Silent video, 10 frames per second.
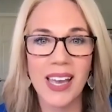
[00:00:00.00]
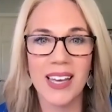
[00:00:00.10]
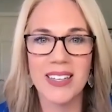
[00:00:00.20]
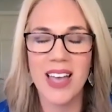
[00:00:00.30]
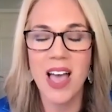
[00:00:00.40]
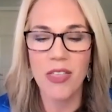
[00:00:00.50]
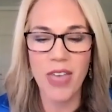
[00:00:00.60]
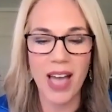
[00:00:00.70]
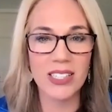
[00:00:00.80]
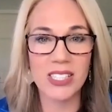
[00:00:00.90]
And
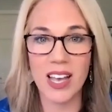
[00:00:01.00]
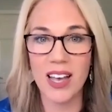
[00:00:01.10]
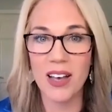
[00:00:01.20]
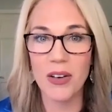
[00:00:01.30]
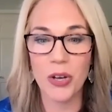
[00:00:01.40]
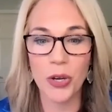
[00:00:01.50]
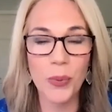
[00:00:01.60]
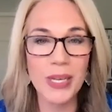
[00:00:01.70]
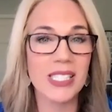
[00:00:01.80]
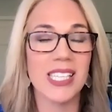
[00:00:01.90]
that's uh, who
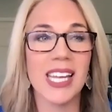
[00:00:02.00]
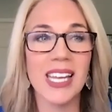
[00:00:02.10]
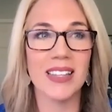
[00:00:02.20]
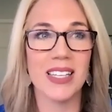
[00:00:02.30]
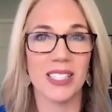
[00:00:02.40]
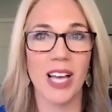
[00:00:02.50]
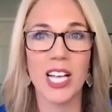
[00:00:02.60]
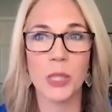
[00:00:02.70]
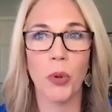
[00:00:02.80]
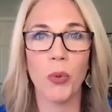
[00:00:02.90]
we see in this
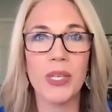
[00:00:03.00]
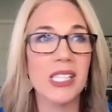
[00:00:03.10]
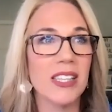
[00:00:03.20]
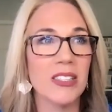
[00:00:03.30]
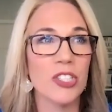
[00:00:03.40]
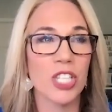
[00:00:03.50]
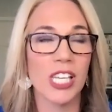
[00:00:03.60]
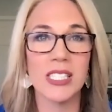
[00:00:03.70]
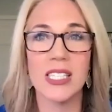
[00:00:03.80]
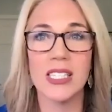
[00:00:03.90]
gospel. We see that
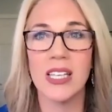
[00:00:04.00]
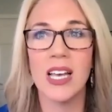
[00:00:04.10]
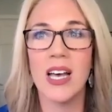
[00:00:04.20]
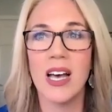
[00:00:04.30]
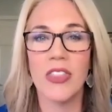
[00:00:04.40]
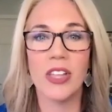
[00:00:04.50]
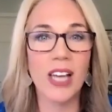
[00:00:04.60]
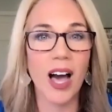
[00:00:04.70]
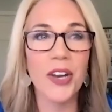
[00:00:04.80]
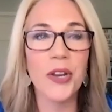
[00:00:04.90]
Jesus the
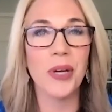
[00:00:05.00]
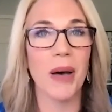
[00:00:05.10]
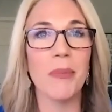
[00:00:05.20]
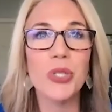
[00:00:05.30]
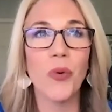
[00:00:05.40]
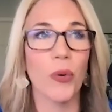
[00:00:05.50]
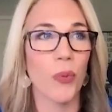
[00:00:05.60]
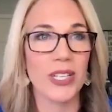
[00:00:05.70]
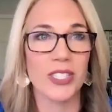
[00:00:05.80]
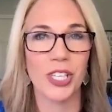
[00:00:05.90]
God who comes to our
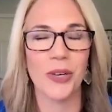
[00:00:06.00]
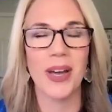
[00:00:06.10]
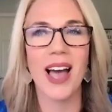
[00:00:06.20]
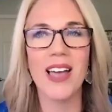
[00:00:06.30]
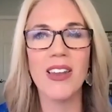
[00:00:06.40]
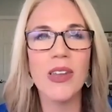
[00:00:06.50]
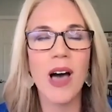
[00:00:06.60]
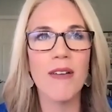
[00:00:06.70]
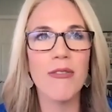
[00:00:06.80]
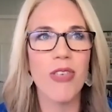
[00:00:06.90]
rescue. And I
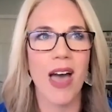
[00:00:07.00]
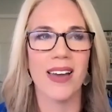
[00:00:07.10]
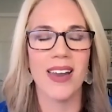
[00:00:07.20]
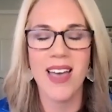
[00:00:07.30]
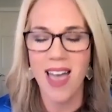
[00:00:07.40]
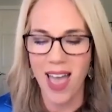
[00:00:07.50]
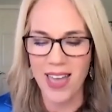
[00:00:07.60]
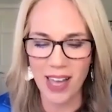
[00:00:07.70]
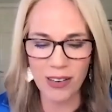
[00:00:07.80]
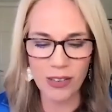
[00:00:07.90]
love that.
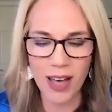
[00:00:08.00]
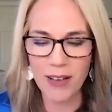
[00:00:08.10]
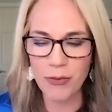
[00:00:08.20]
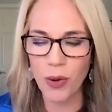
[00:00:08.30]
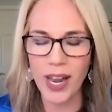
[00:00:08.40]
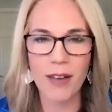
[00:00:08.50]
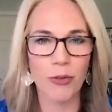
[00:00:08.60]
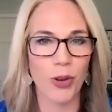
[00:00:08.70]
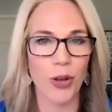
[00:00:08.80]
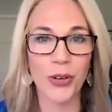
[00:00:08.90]
And I love what I've
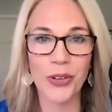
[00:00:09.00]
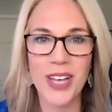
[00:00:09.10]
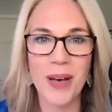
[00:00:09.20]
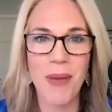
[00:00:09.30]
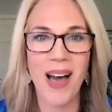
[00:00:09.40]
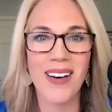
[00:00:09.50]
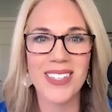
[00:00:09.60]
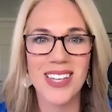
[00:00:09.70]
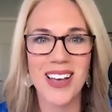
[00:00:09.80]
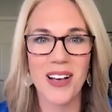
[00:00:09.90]
learned
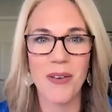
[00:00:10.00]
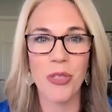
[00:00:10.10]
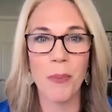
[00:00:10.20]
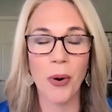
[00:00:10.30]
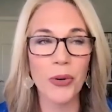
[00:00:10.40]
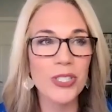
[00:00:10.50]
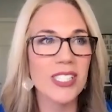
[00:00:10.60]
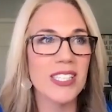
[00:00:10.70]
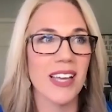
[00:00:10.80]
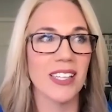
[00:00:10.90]
about uh, the
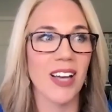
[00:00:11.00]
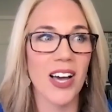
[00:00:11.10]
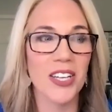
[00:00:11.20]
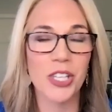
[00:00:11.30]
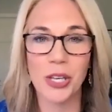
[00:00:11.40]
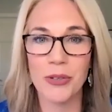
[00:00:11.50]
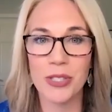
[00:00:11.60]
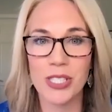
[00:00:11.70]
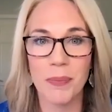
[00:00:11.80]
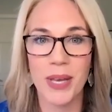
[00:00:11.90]
person that God
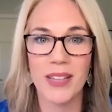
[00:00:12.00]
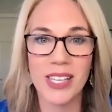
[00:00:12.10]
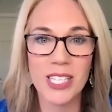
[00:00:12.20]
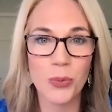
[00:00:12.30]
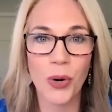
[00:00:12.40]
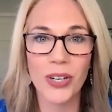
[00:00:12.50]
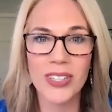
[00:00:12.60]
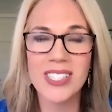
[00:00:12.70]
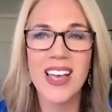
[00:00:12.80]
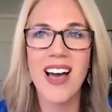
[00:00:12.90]
used to pen these
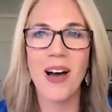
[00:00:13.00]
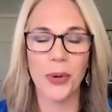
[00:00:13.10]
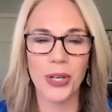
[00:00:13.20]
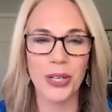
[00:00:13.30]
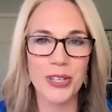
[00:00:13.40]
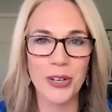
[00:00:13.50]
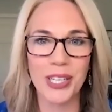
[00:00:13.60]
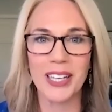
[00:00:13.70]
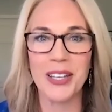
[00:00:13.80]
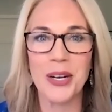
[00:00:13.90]
words. And uh, we're going to
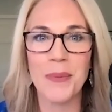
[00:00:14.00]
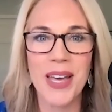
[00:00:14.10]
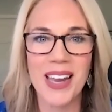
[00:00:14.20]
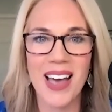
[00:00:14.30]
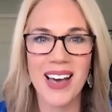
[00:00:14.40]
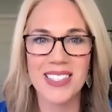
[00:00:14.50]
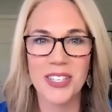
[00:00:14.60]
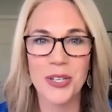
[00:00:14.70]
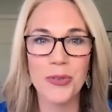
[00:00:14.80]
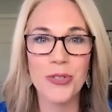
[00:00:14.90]
look a little bit at
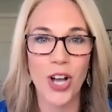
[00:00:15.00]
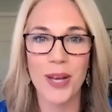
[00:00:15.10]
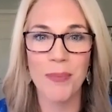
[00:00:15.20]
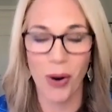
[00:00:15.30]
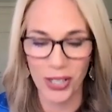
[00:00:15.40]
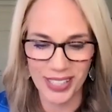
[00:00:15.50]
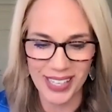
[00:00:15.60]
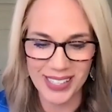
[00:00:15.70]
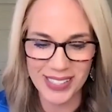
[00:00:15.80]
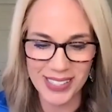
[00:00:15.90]
who John Mark
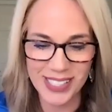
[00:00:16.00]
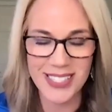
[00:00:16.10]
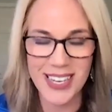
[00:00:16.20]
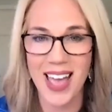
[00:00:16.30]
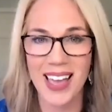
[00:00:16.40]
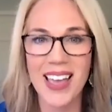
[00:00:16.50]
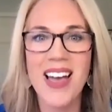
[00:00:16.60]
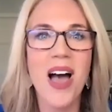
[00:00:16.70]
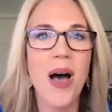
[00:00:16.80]
is today.